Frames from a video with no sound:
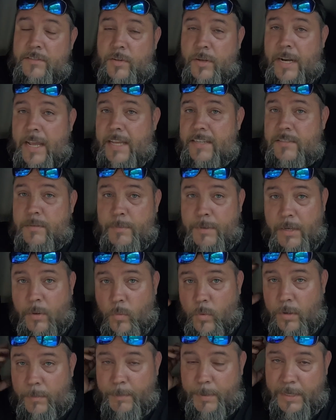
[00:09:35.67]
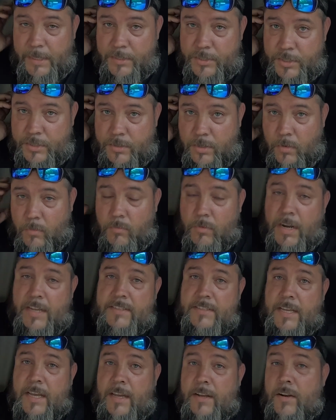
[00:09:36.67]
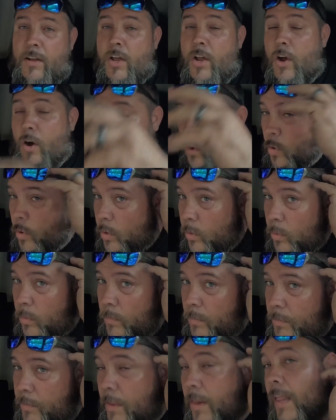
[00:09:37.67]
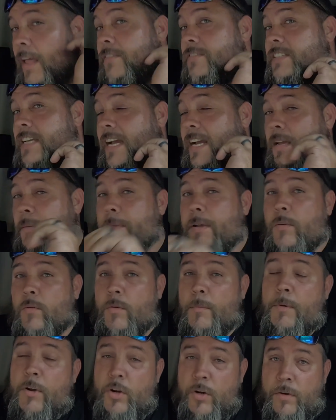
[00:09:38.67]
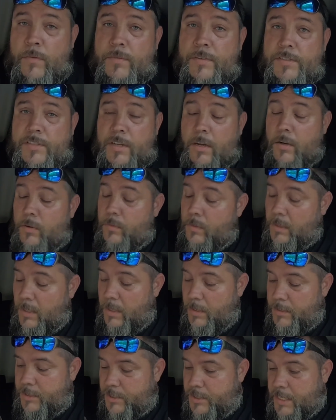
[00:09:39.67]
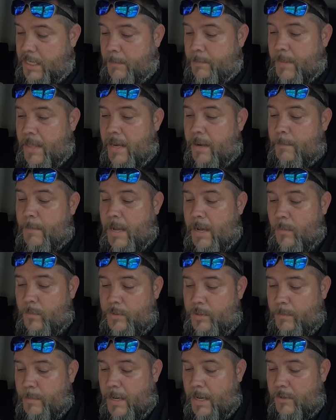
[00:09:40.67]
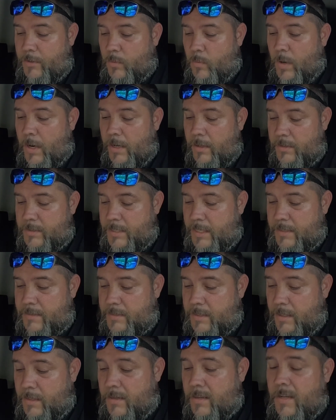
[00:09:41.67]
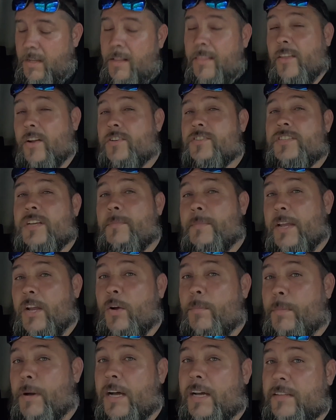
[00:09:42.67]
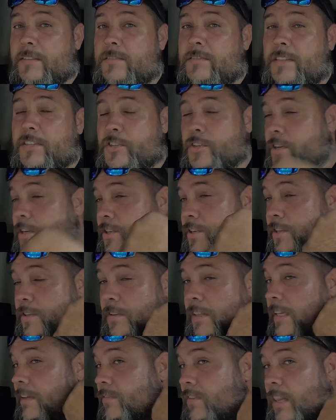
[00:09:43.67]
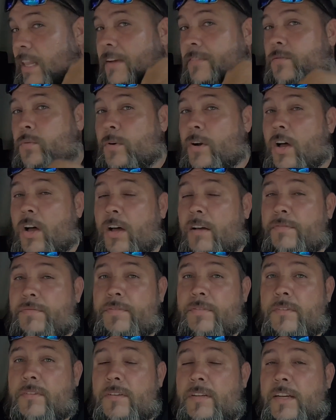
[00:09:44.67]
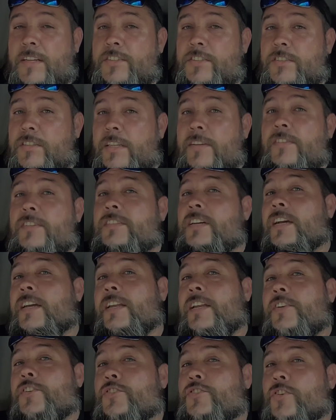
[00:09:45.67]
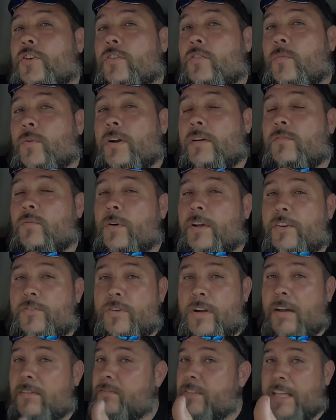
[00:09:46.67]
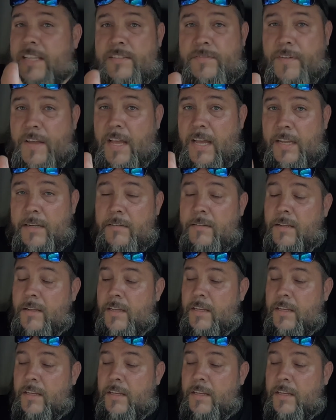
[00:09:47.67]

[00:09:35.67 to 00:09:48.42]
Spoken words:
So it has to be a 1-piece just on the right side, or the left side can be removed. So just keep that in mind when you're buying your wireless headset. There are some earbuds that you can just leave the left one off and just leave it, tuck it in your shirt or whatever way you're driving. That's fine.